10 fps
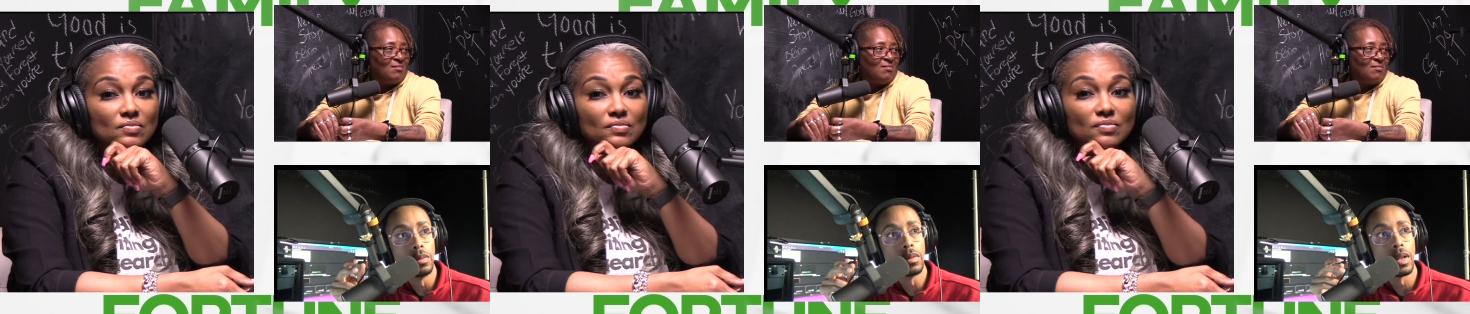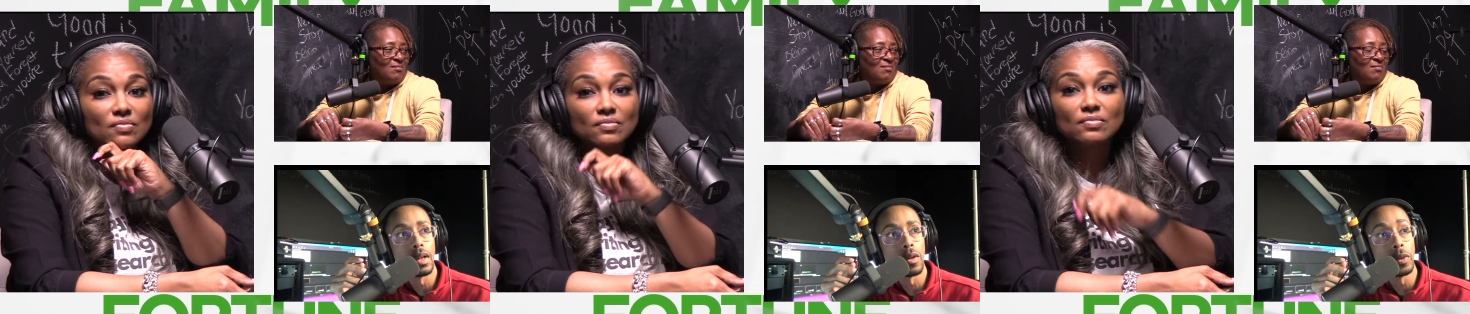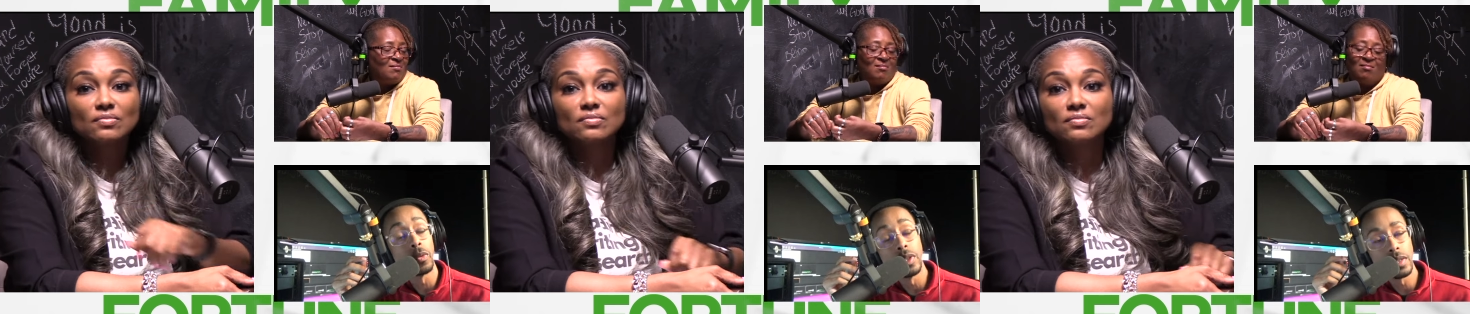Speaker 1: uh, we
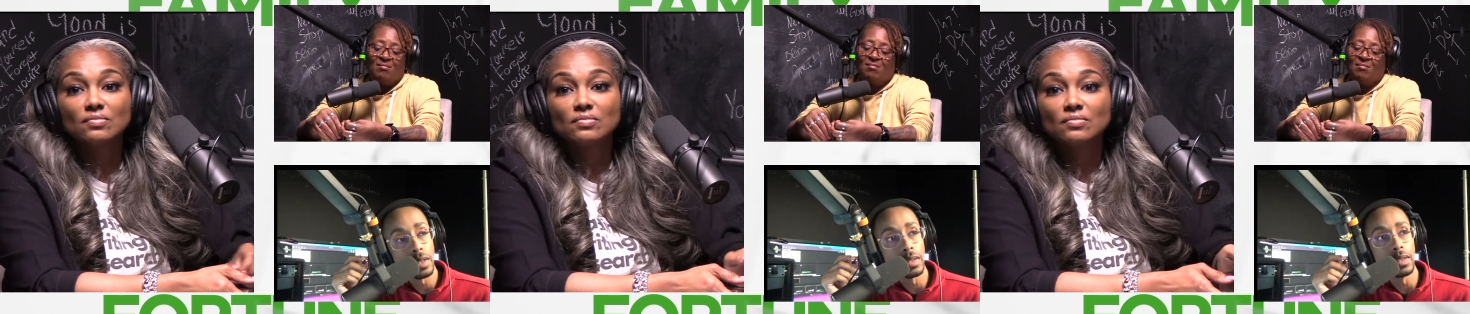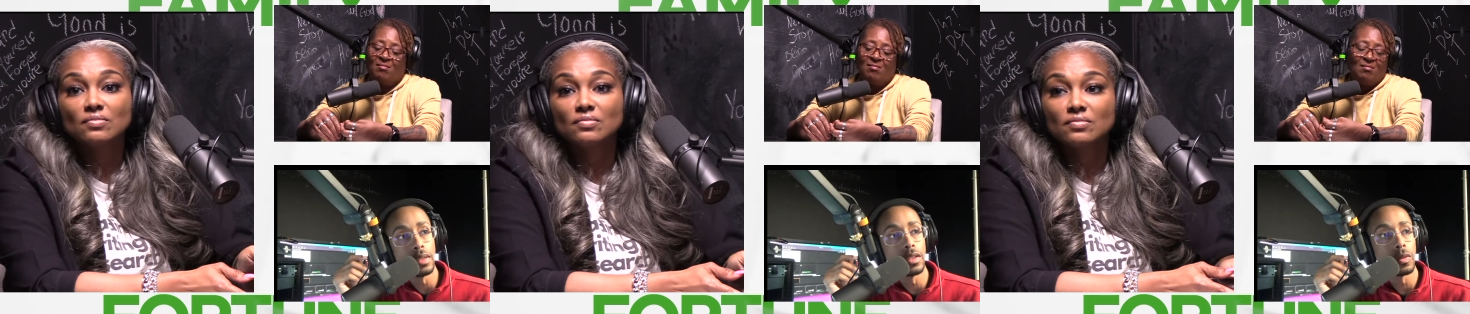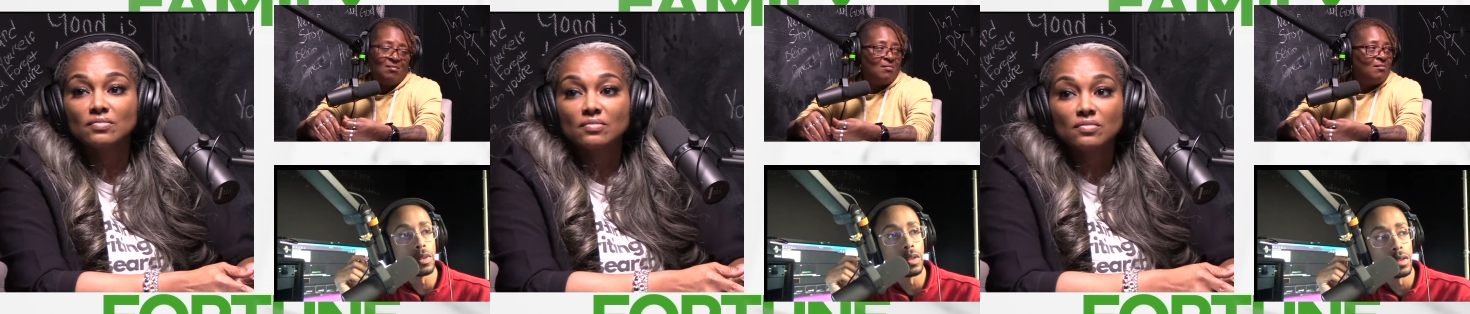recently did this. We
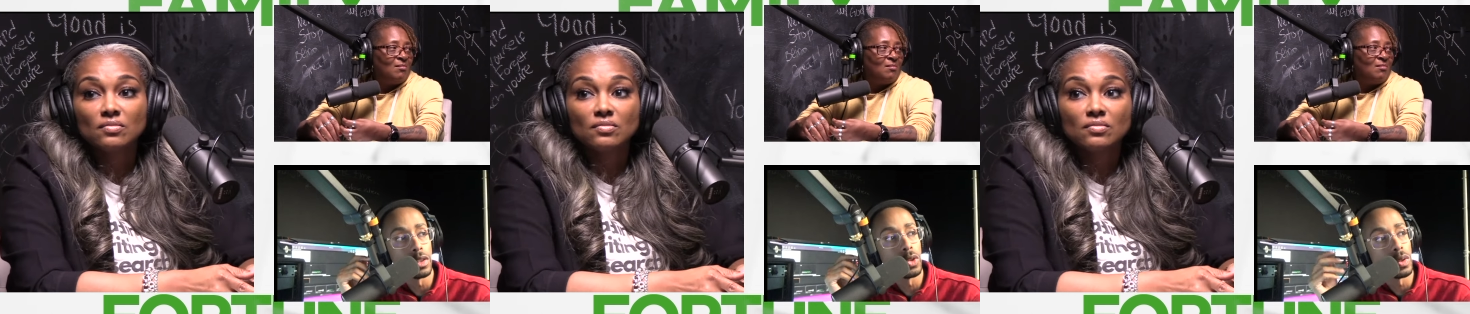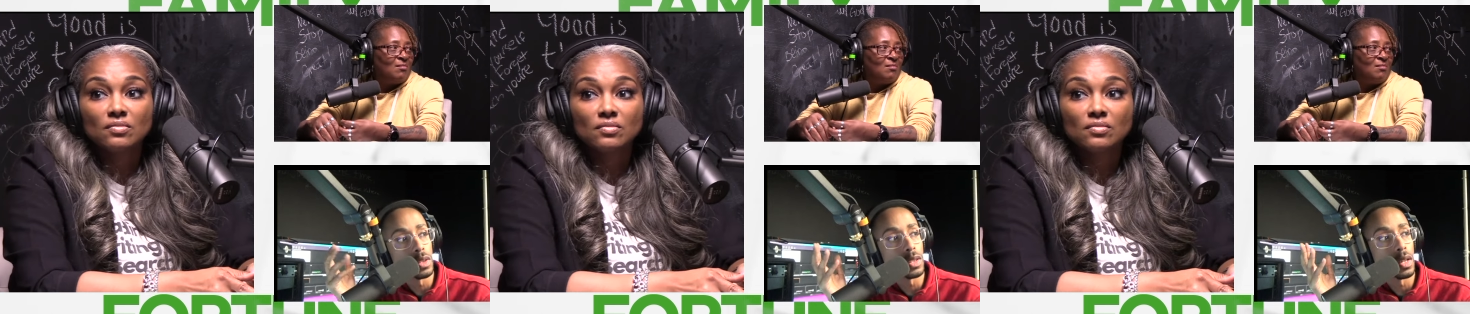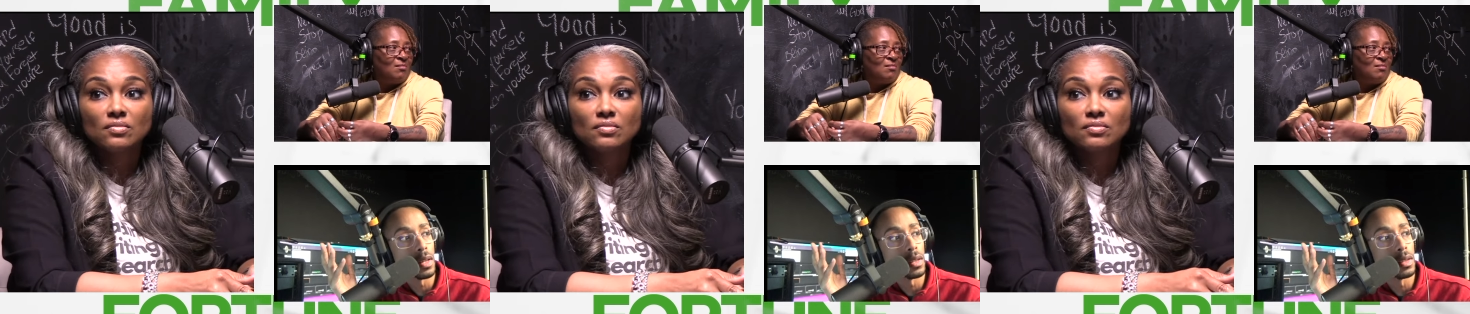took her to Georgia
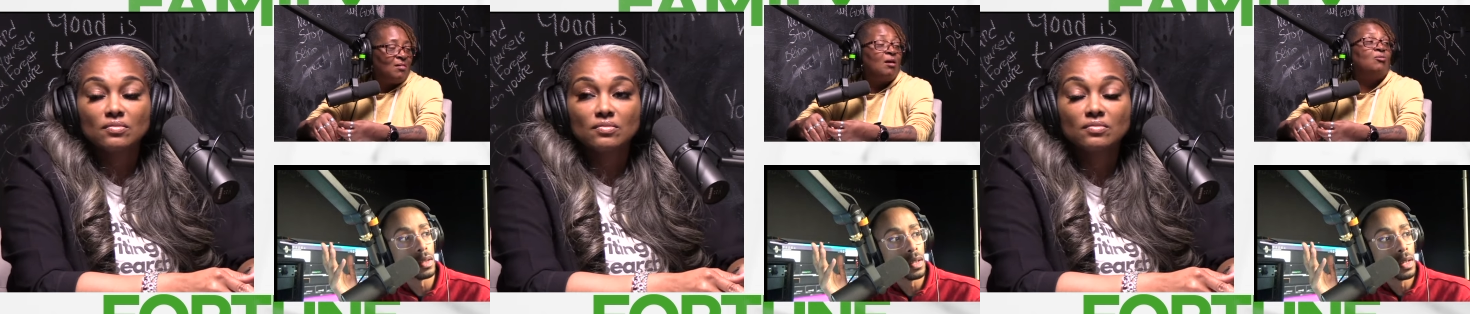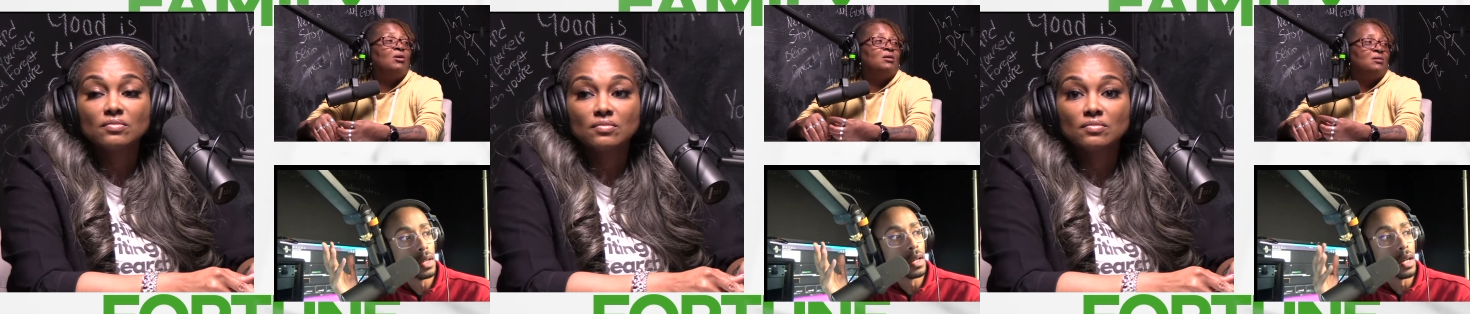Southern, oh,